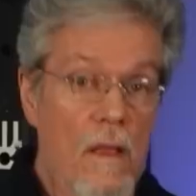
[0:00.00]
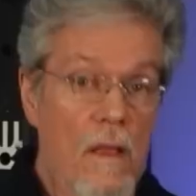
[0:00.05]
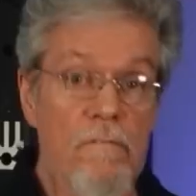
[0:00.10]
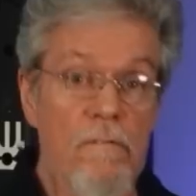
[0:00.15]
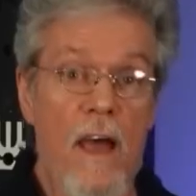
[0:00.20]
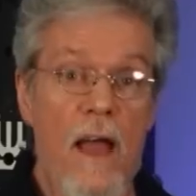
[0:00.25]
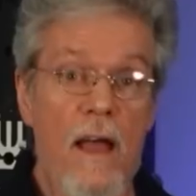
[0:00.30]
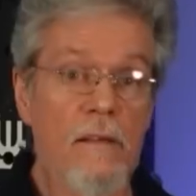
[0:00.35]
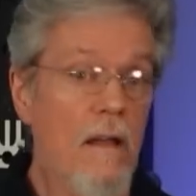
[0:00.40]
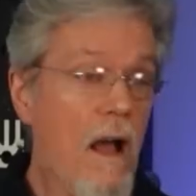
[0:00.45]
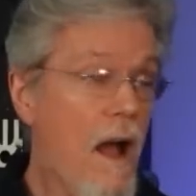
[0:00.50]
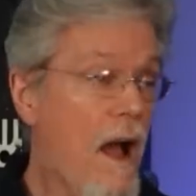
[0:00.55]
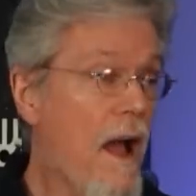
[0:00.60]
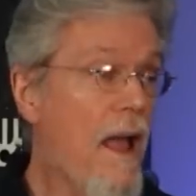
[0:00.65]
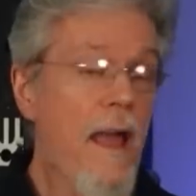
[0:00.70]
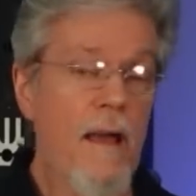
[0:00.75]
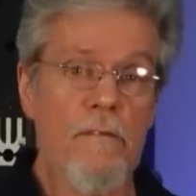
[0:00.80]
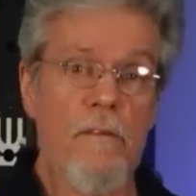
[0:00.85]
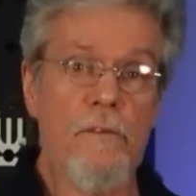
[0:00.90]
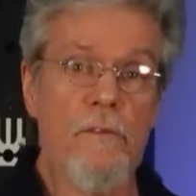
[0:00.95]
In fact, I
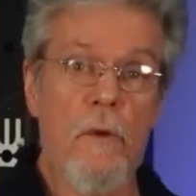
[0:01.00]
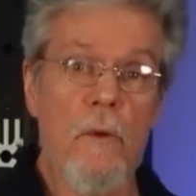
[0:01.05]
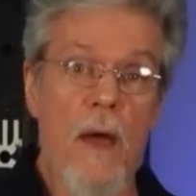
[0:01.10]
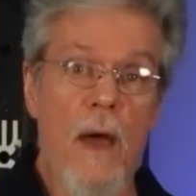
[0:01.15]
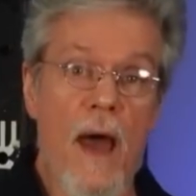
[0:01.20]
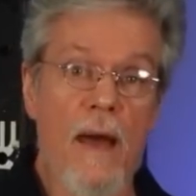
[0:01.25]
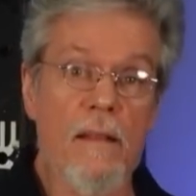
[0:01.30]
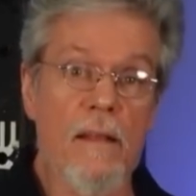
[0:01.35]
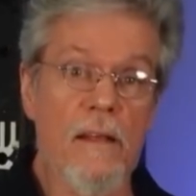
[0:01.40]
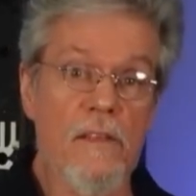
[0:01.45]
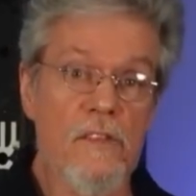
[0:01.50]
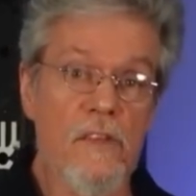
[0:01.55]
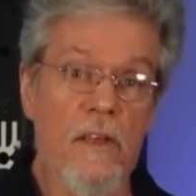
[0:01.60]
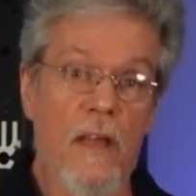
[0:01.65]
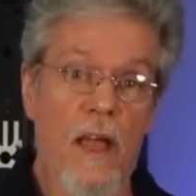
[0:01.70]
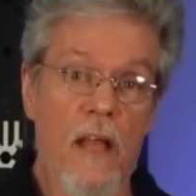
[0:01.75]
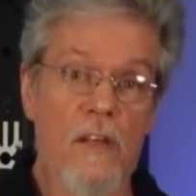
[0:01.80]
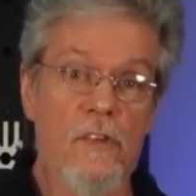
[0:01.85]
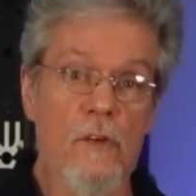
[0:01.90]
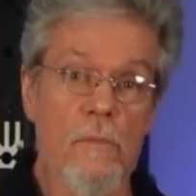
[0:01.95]
have a few athletes
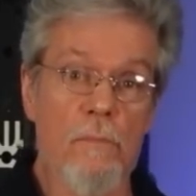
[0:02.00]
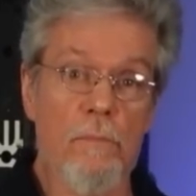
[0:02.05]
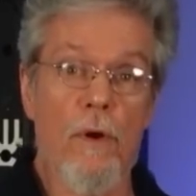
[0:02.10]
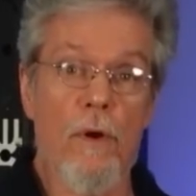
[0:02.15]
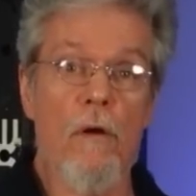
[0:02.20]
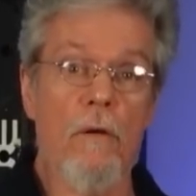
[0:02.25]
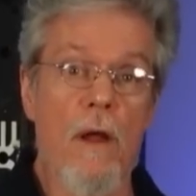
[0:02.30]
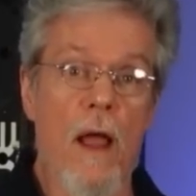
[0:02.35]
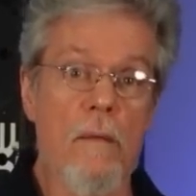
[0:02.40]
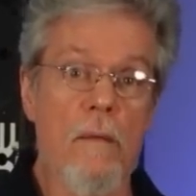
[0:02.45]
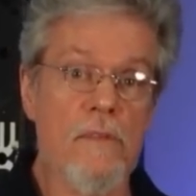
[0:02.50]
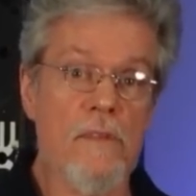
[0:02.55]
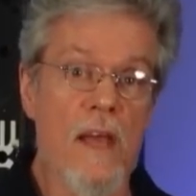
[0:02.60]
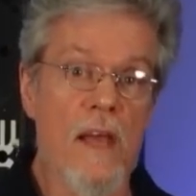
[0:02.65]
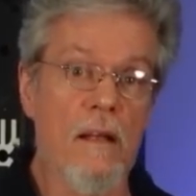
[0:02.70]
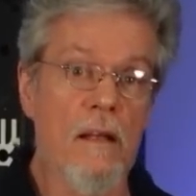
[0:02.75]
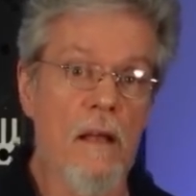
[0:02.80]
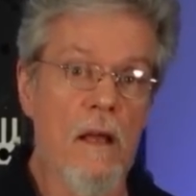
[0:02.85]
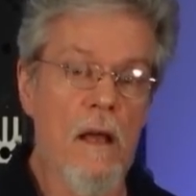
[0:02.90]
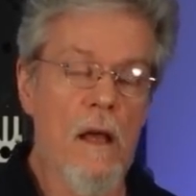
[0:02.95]
engaged in programs
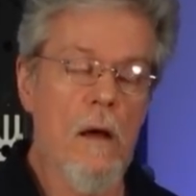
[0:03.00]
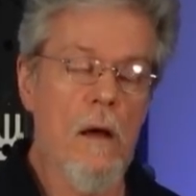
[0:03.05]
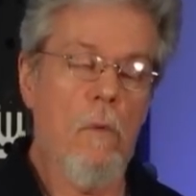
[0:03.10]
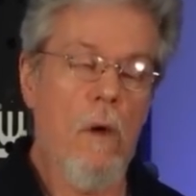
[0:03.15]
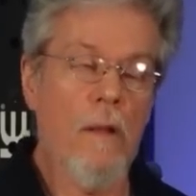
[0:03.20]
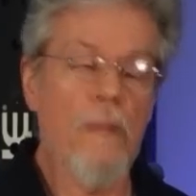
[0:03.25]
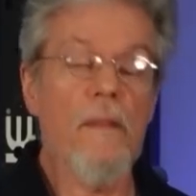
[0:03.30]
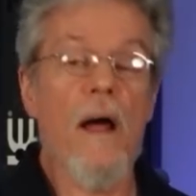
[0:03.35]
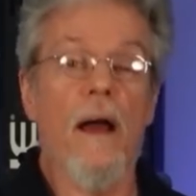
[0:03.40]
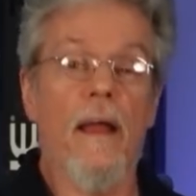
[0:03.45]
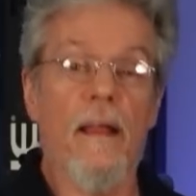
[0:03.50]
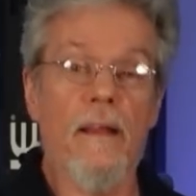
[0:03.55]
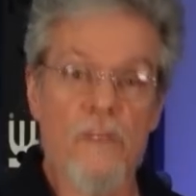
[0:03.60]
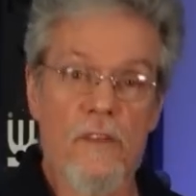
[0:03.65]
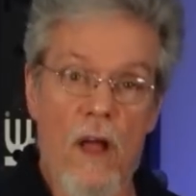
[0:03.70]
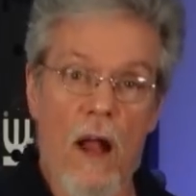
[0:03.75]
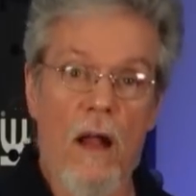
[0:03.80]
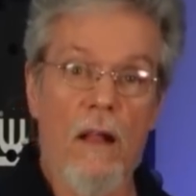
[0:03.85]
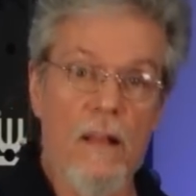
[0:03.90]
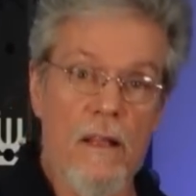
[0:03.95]
that, while not
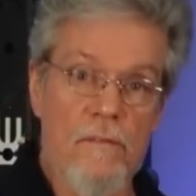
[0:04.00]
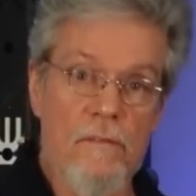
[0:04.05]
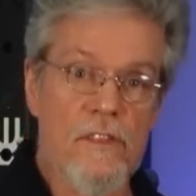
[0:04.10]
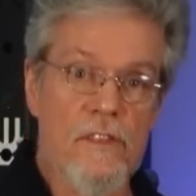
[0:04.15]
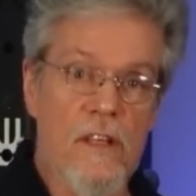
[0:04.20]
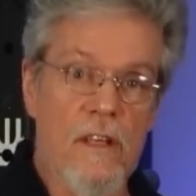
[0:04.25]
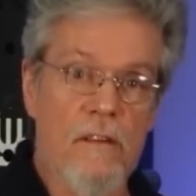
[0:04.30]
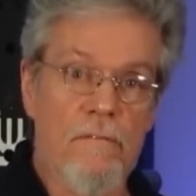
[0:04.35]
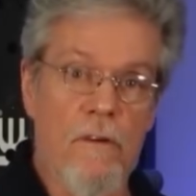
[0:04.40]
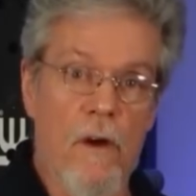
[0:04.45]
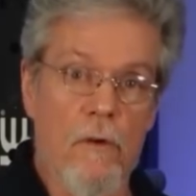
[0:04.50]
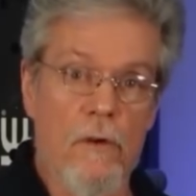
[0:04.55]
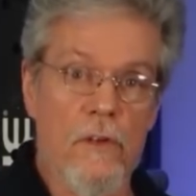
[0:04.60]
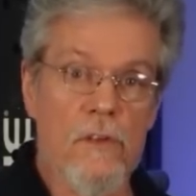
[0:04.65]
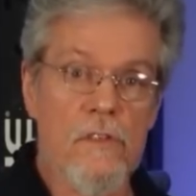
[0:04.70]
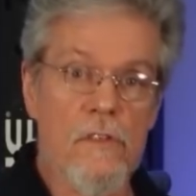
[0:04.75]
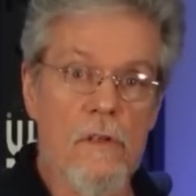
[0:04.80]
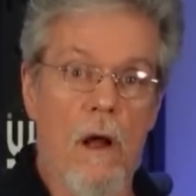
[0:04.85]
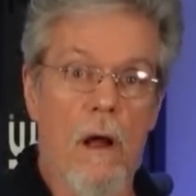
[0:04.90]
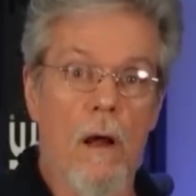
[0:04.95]
entirely physique
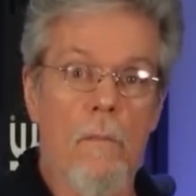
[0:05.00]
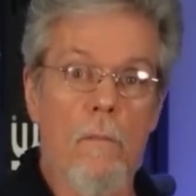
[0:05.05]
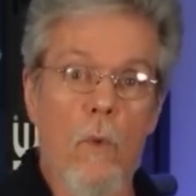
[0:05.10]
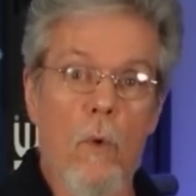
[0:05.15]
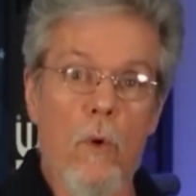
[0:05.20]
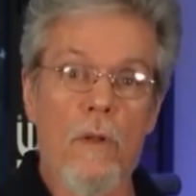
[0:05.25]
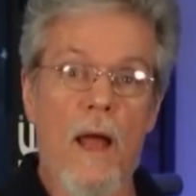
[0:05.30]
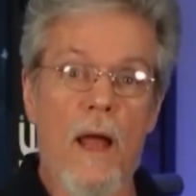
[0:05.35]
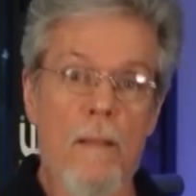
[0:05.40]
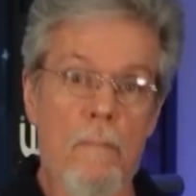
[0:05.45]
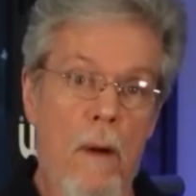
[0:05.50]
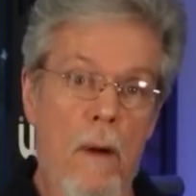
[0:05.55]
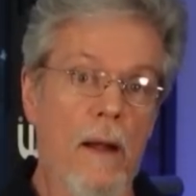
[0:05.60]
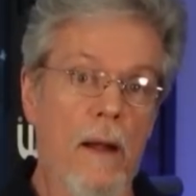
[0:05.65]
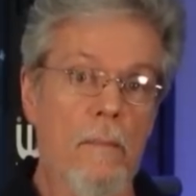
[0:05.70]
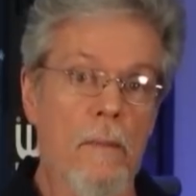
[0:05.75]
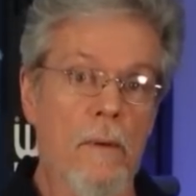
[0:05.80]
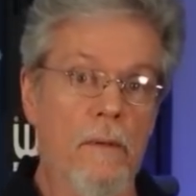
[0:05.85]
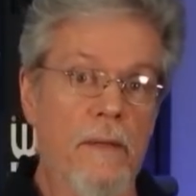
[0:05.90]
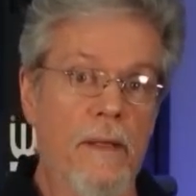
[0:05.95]
focused, are more like
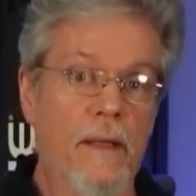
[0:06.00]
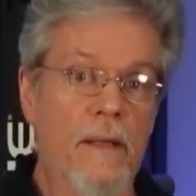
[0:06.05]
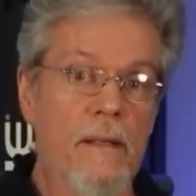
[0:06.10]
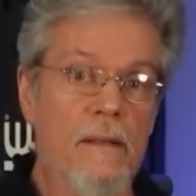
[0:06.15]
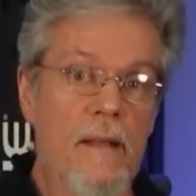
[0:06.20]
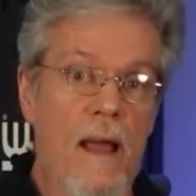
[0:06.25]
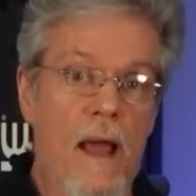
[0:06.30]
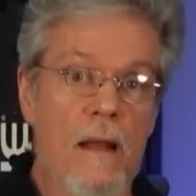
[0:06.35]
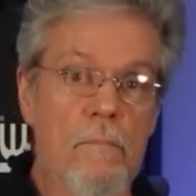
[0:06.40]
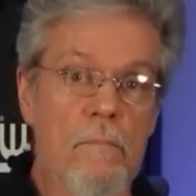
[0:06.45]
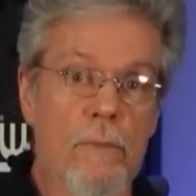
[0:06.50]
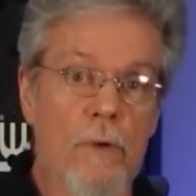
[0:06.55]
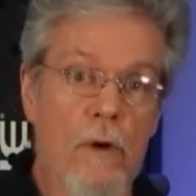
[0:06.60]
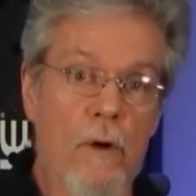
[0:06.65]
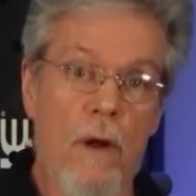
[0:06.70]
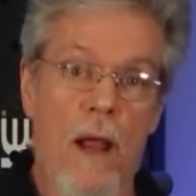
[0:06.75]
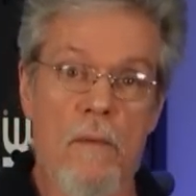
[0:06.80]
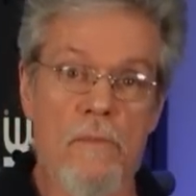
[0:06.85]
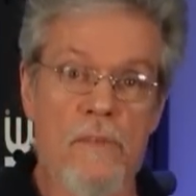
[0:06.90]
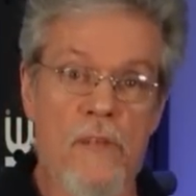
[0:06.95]
bodybuilding than
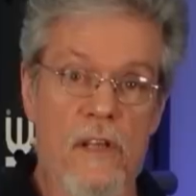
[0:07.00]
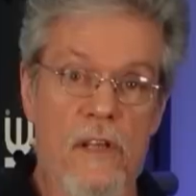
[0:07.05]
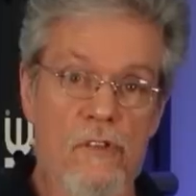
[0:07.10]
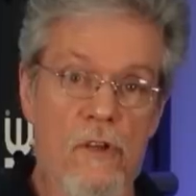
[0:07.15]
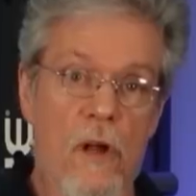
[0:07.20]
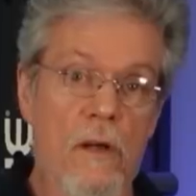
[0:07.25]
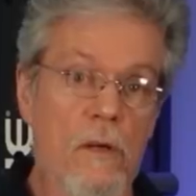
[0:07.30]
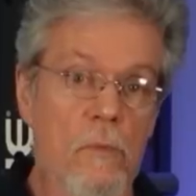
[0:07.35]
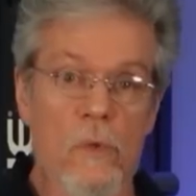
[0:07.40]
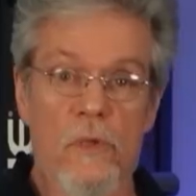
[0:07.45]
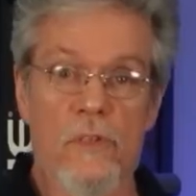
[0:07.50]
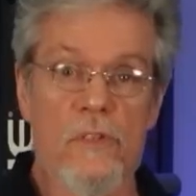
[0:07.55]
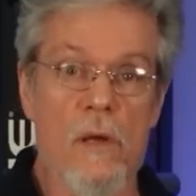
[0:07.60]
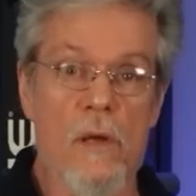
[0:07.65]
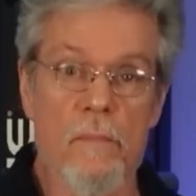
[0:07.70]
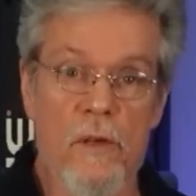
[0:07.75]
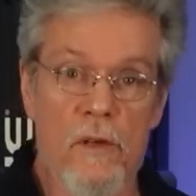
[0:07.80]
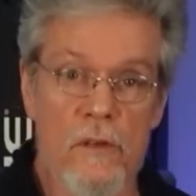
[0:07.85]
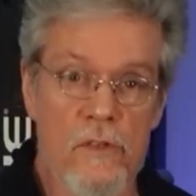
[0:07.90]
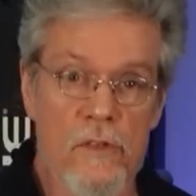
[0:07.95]
programs they started with
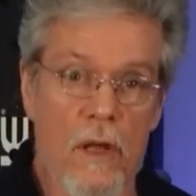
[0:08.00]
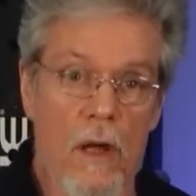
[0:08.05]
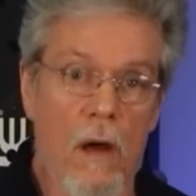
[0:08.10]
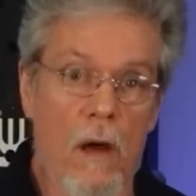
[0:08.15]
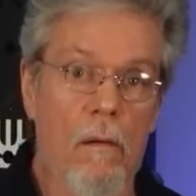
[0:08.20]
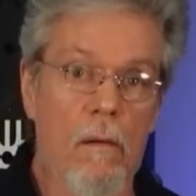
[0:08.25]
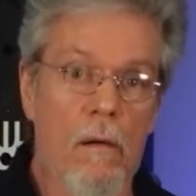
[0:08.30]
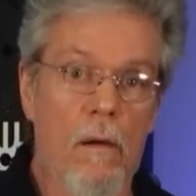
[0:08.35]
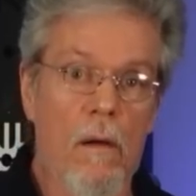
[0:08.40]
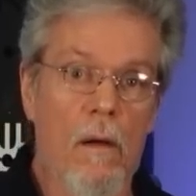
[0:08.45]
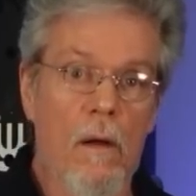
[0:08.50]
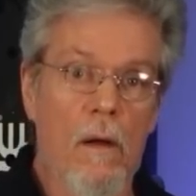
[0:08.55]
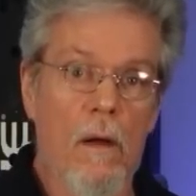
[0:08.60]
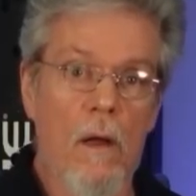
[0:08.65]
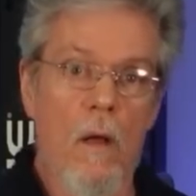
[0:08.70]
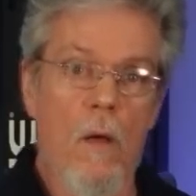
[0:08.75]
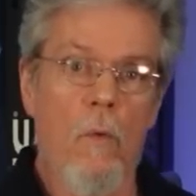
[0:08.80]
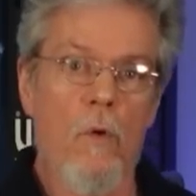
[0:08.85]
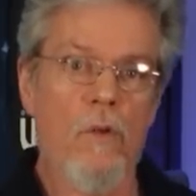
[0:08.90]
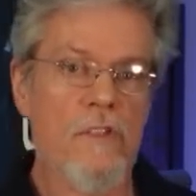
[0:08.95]
some years ago.
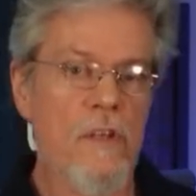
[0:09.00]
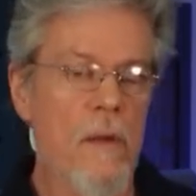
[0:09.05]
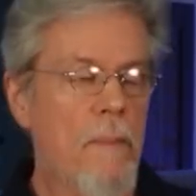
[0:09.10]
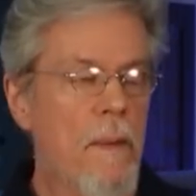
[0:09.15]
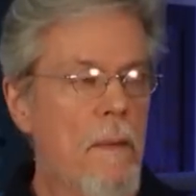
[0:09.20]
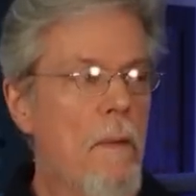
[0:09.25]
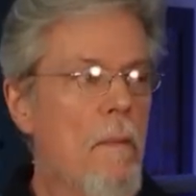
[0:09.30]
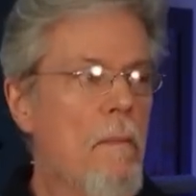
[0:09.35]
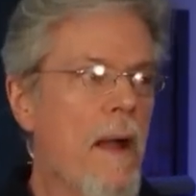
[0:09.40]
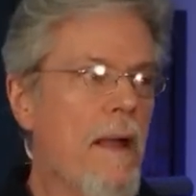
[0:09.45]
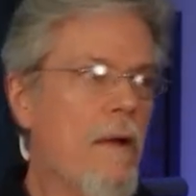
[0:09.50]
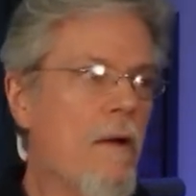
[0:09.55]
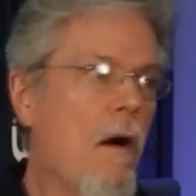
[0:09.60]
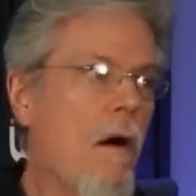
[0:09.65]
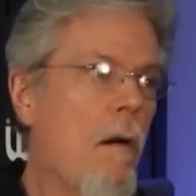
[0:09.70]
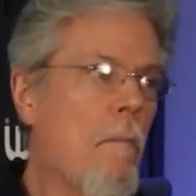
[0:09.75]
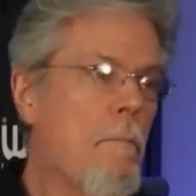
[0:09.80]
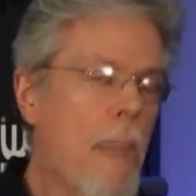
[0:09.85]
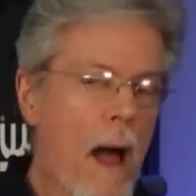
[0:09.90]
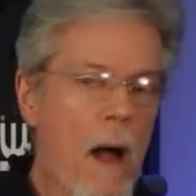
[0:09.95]
What some people might
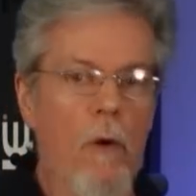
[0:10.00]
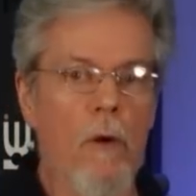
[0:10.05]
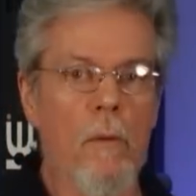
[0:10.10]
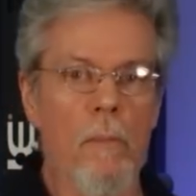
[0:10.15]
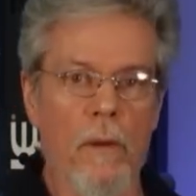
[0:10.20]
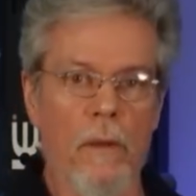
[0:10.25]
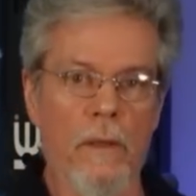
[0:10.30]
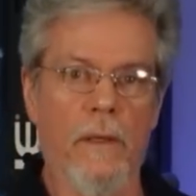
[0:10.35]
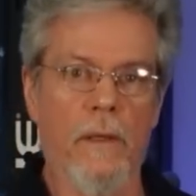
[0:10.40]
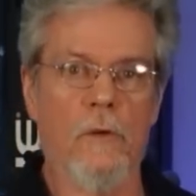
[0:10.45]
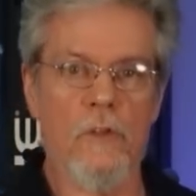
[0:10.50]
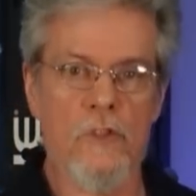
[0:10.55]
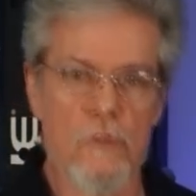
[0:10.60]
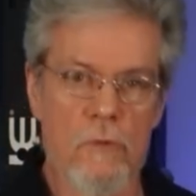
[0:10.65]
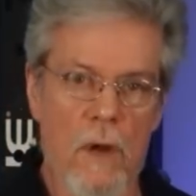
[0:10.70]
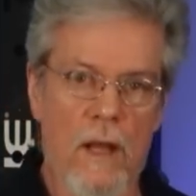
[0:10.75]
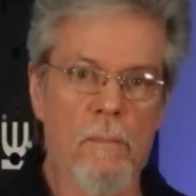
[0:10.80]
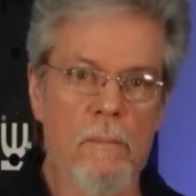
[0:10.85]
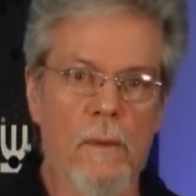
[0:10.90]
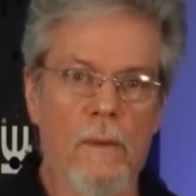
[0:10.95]
call power building or
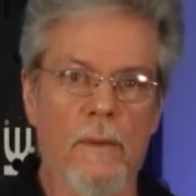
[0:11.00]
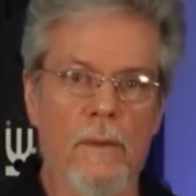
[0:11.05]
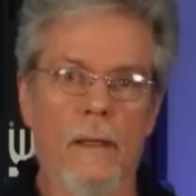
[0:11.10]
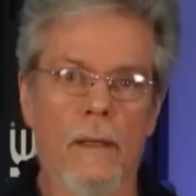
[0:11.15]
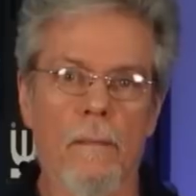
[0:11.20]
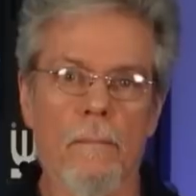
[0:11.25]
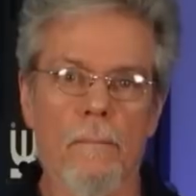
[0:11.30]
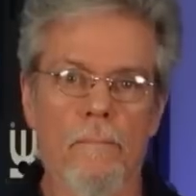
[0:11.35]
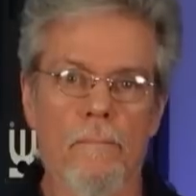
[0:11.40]
strength building.